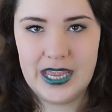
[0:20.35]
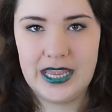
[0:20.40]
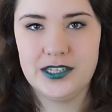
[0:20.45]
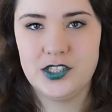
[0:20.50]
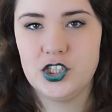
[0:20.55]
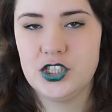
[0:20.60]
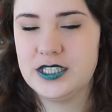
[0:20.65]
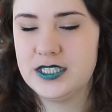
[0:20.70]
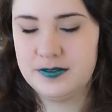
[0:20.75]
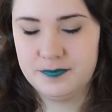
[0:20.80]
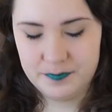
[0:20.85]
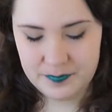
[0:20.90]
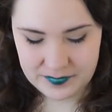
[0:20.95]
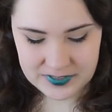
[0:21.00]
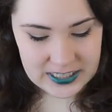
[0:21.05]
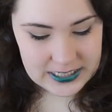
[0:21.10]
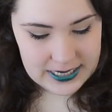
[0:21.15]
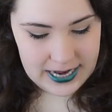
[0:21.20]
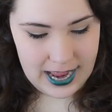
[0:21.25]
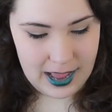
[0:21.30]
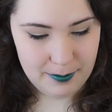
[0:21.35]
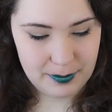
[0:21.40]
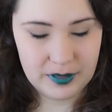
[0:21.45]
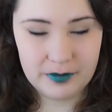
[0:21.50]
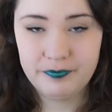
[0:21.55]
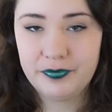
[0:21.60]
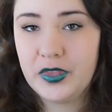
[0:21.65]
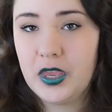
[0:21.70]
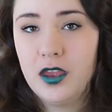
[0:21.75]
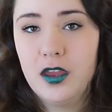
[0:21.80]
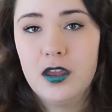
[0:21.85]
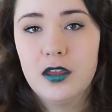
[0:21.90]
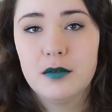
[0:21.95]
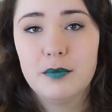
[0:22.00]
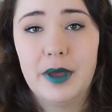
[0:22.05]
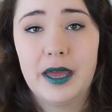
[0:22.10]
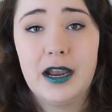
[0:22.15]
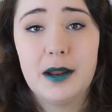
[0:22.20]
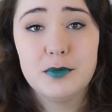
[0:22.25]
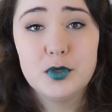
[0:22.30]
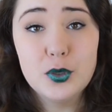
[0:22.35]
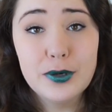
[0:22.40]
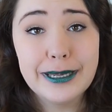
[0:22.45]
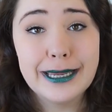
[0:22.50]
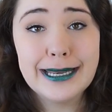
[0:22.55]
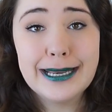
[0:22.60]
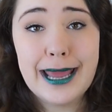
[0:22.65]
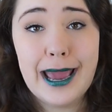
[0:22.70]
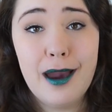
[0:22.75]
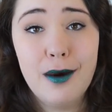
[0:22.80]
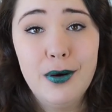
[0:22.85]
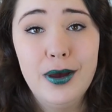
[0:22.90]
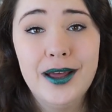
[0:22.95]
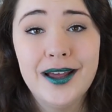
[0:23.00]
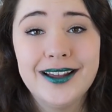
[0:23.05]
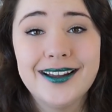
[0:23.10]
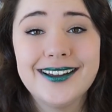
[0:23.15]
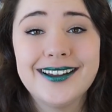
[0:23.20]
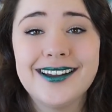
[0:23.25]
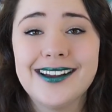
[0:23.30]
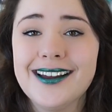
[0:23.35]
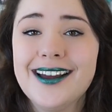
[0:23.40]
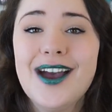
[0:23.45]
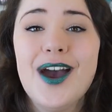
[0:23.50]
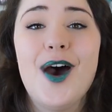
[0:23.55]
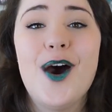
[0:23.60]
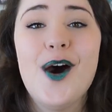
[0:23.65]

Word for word: it just didn't happen. But I'm doing it now.